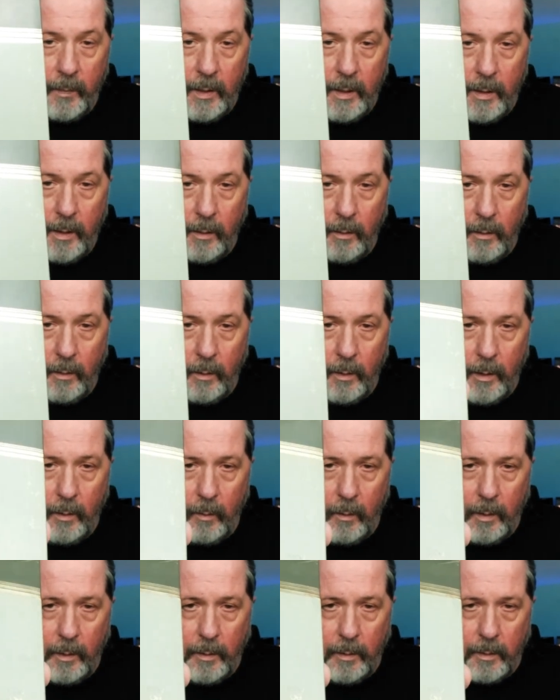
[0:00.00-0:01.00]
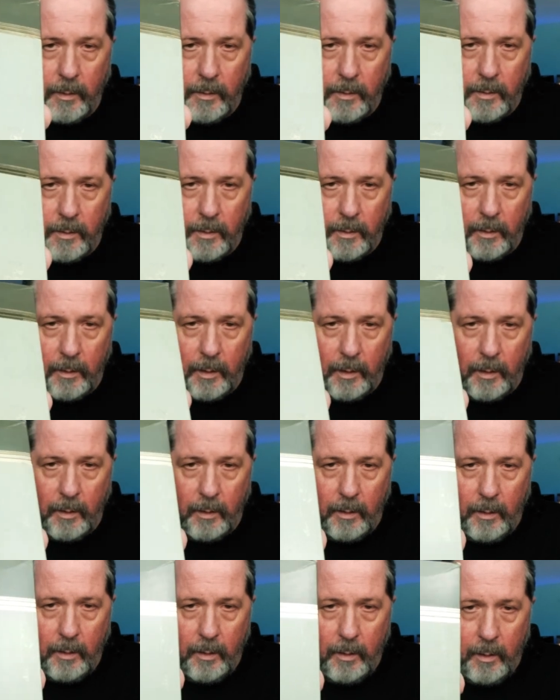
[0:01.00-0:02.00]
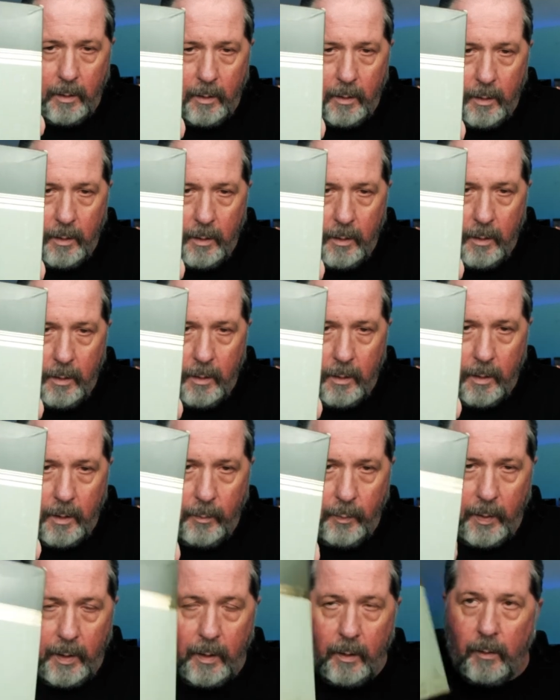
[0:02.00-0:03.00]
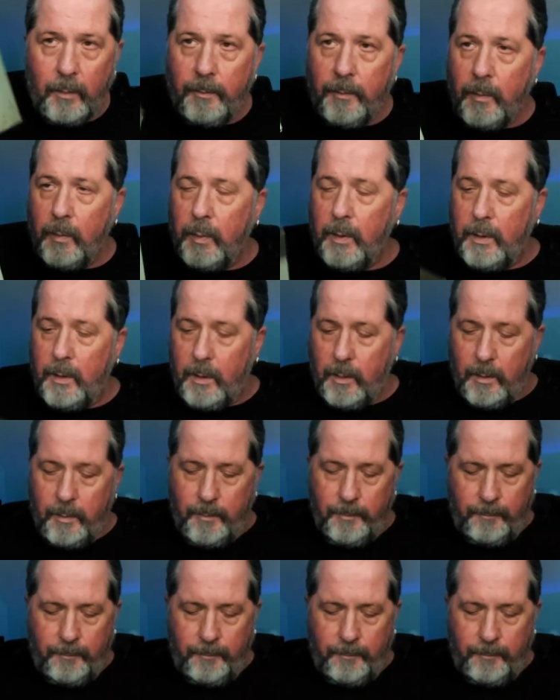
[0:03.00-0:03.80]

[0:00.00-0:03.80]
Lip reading: I don't know how well you can see that bottle, but